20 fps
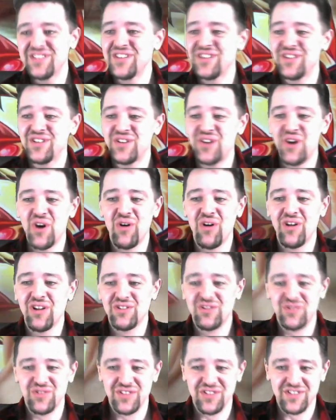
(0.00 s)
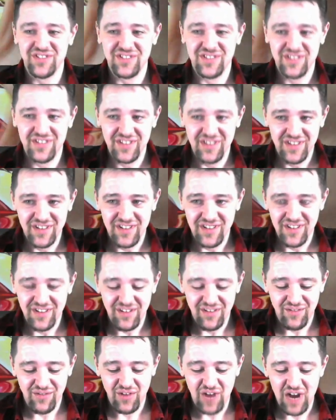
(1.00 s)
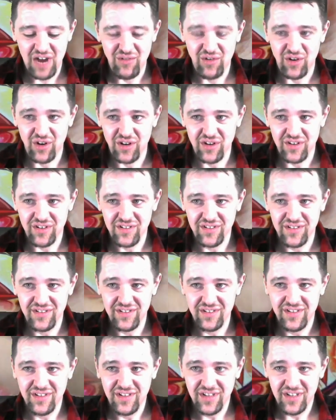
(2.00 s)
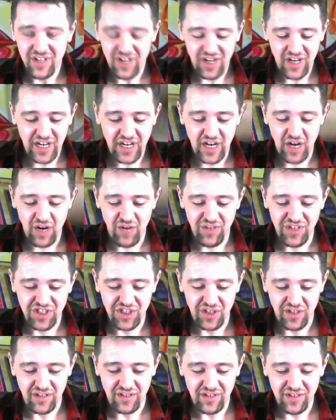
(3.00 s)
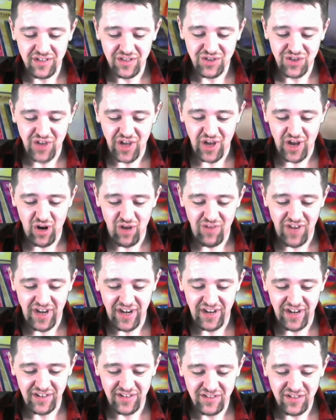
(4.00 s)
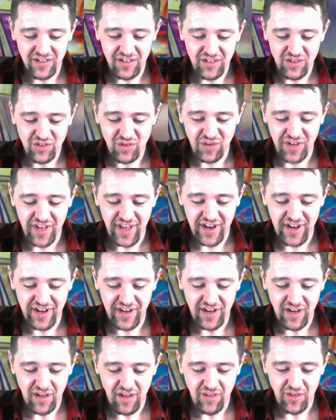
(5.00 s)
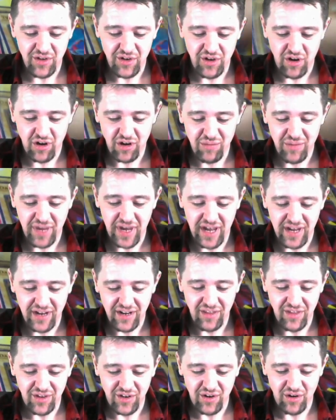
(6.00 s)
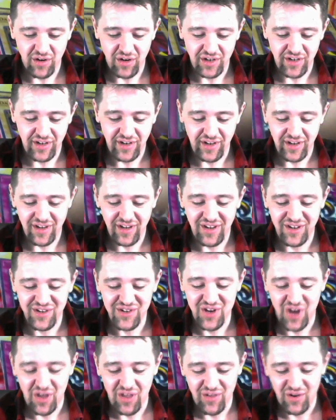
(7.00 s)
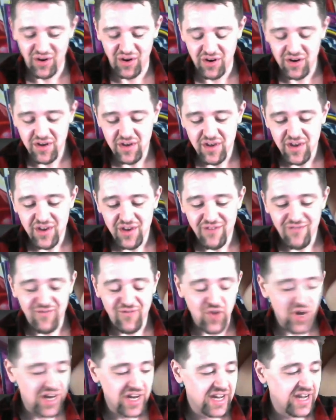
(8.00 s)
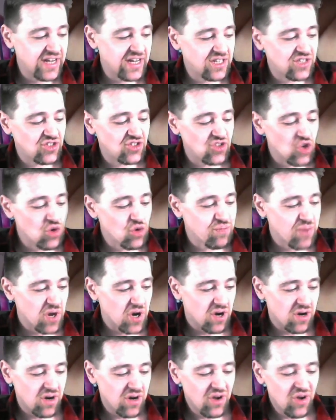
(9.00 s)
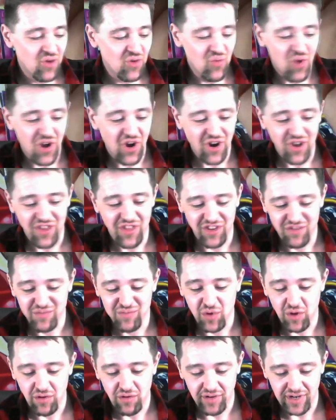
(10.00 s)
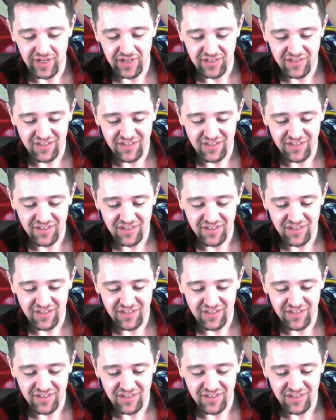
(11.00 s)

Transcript: No ultras. Forever. Girichin, Shadow of Eyes, Twin Headed, The Dark Bat, The Dark Knight, another freaking super. What are these pull rates?